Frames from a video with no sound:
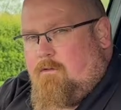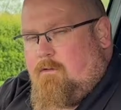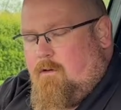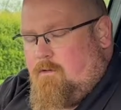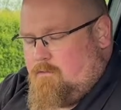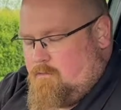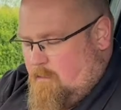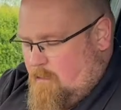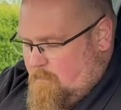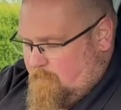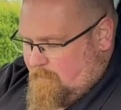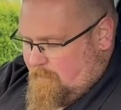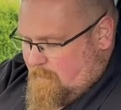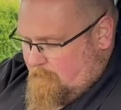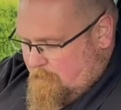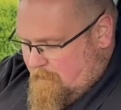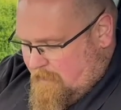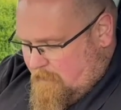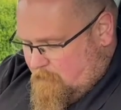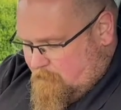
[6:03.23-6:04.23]
you're driving
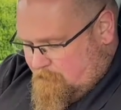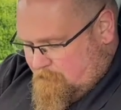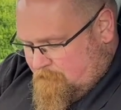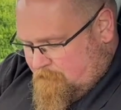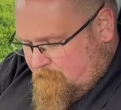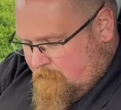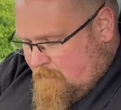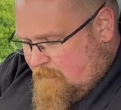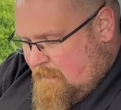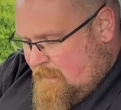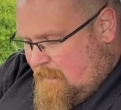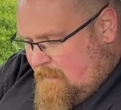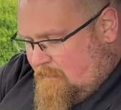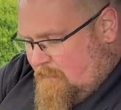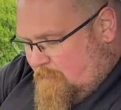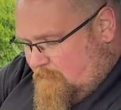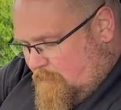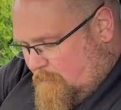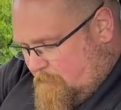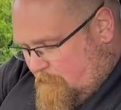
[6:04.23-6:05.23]
about.
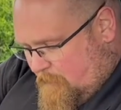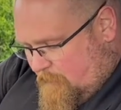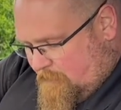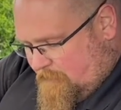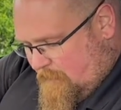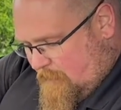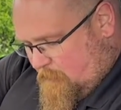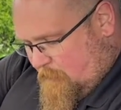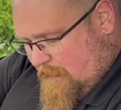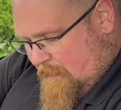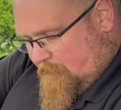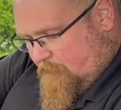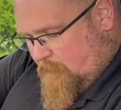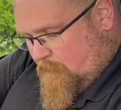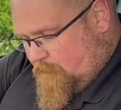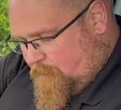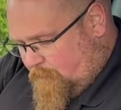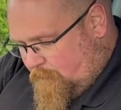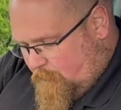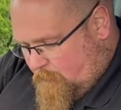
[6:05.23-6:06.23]
Then just behind there, we have
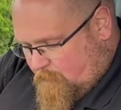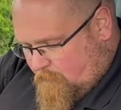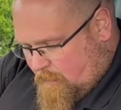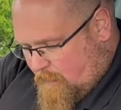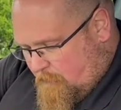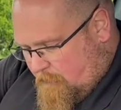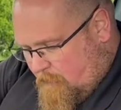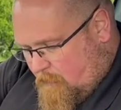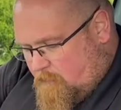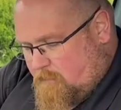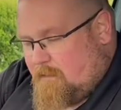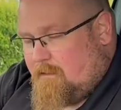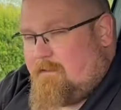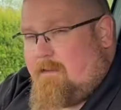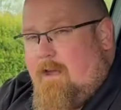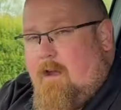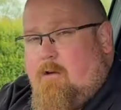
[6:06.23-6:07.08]
got two cup holders. They are